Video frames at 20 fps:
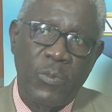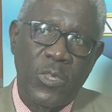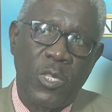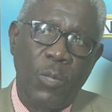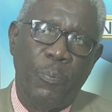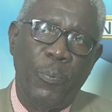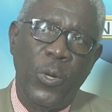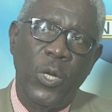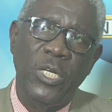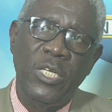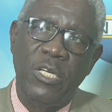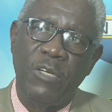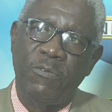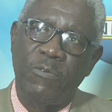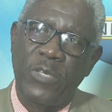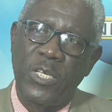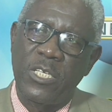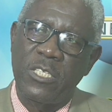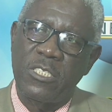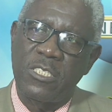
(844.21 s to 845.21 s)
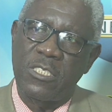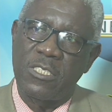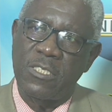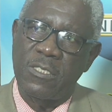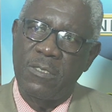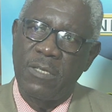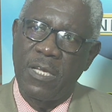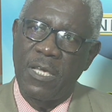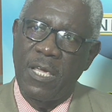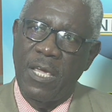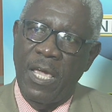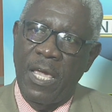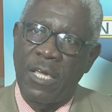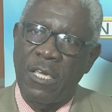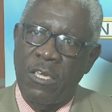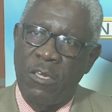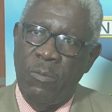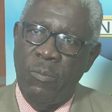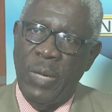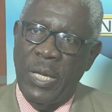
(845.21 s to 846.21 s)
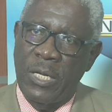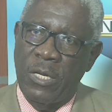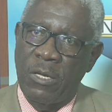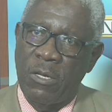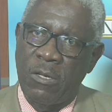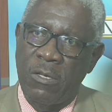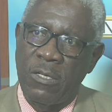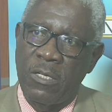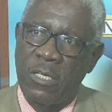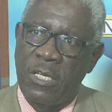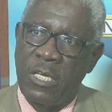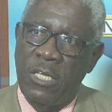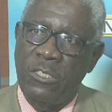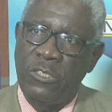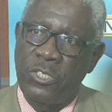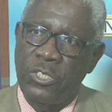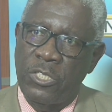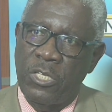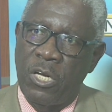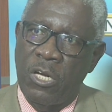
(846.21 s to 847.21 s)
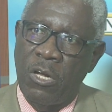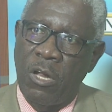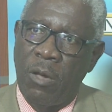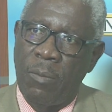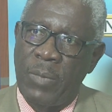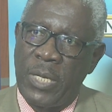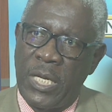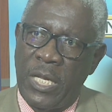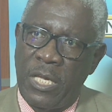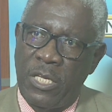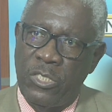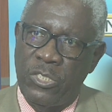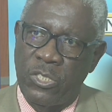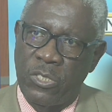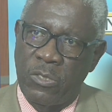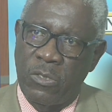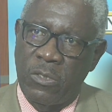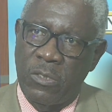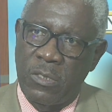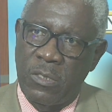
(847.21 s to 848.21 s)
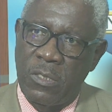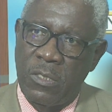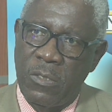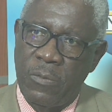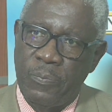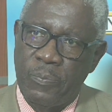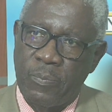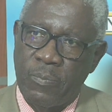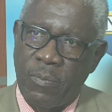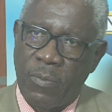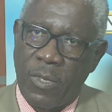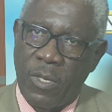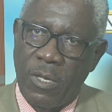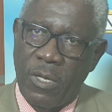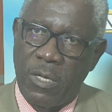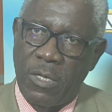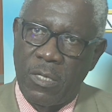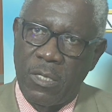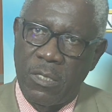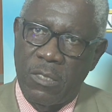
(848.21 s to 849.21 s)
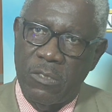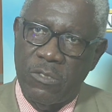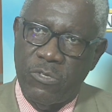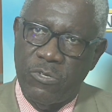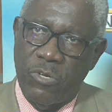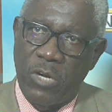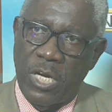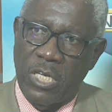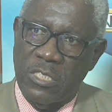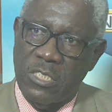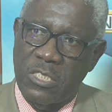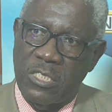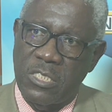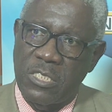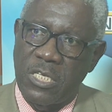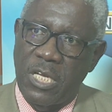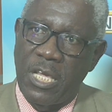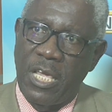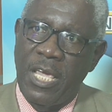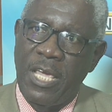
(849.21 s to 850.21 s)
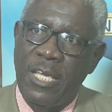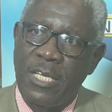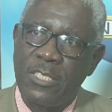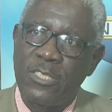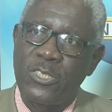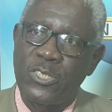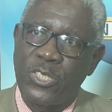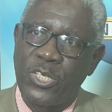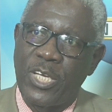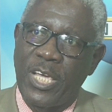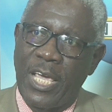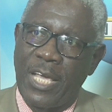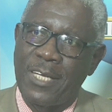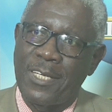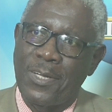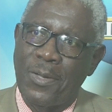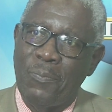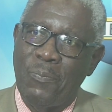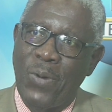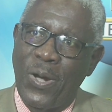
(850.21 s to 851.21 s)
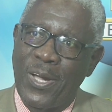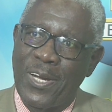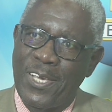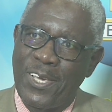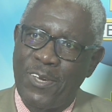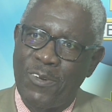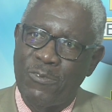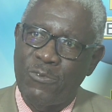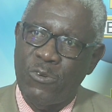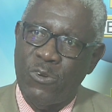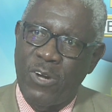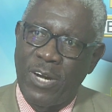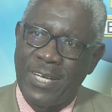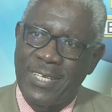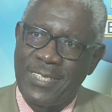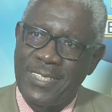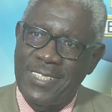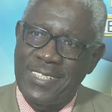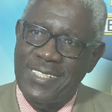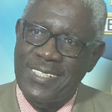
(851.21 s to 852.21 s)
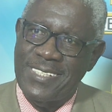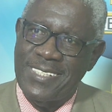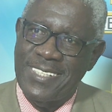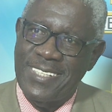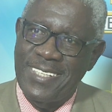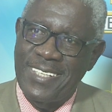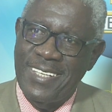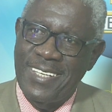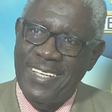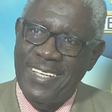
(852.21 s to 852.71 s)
The point of this ecumenical, interdenominational thrust is to get the body of Christ